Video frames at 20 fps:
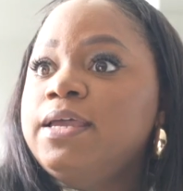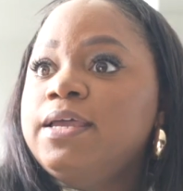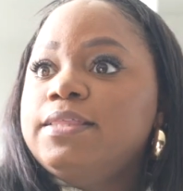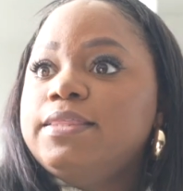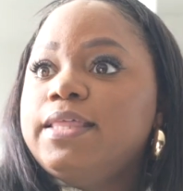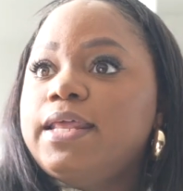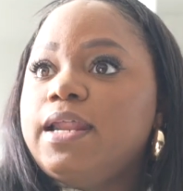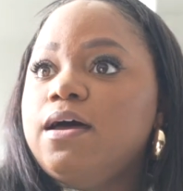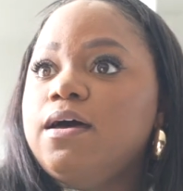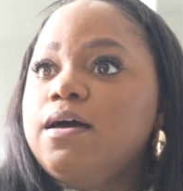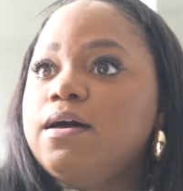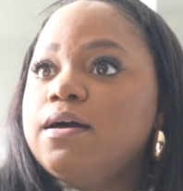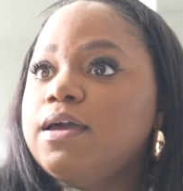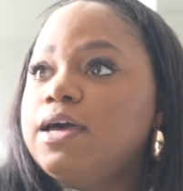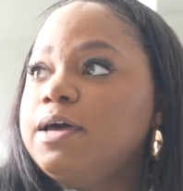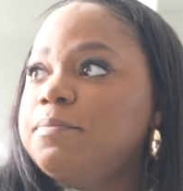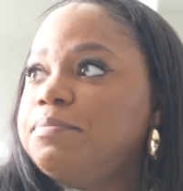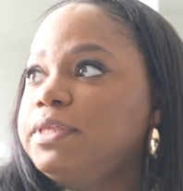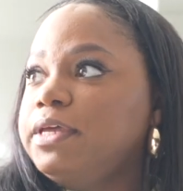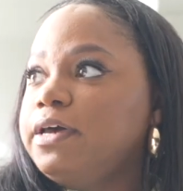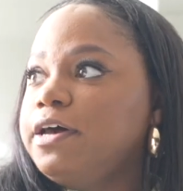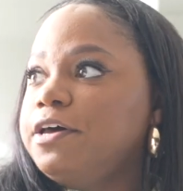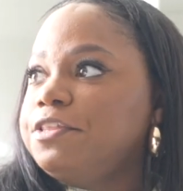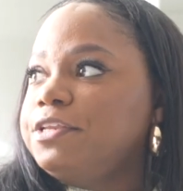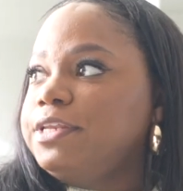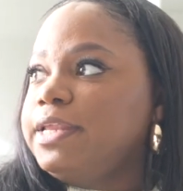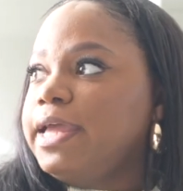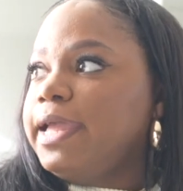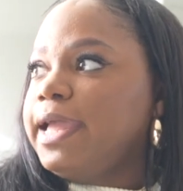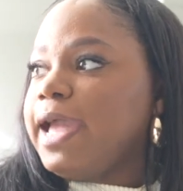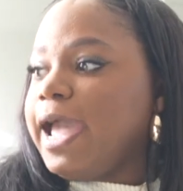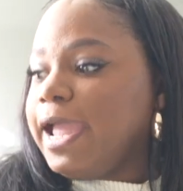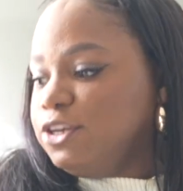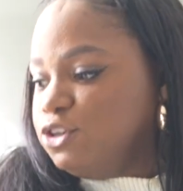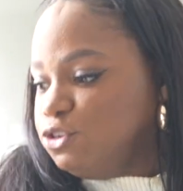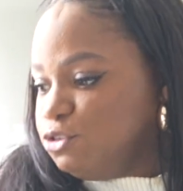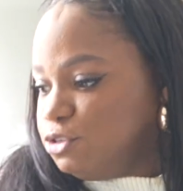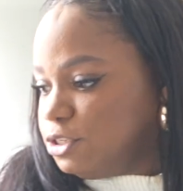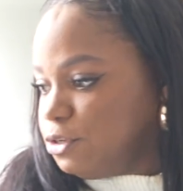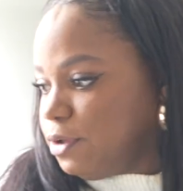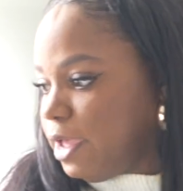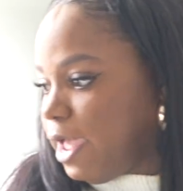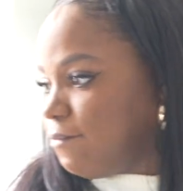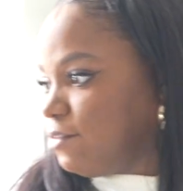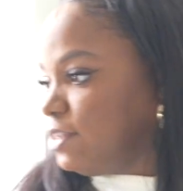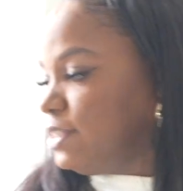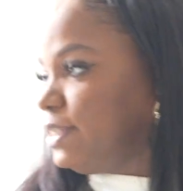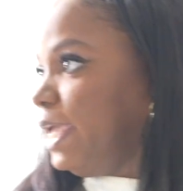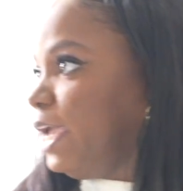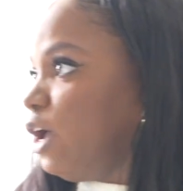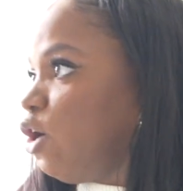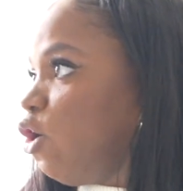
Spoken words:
that I hung up the other day. I do still have to take